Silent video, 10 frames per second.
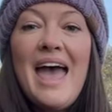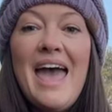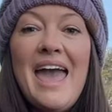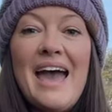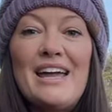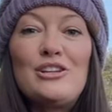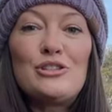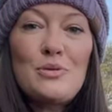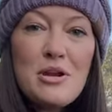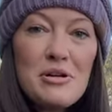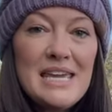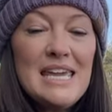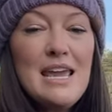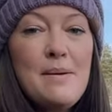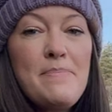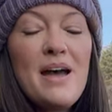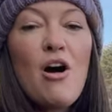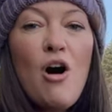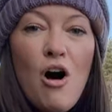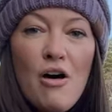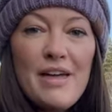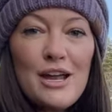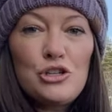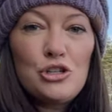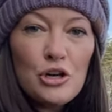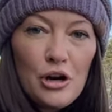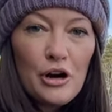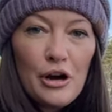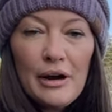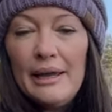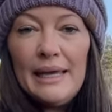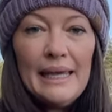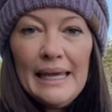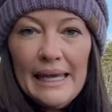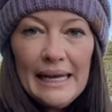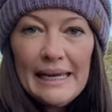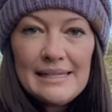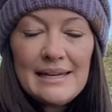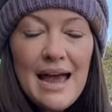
And so it'll keep all that sugar in it.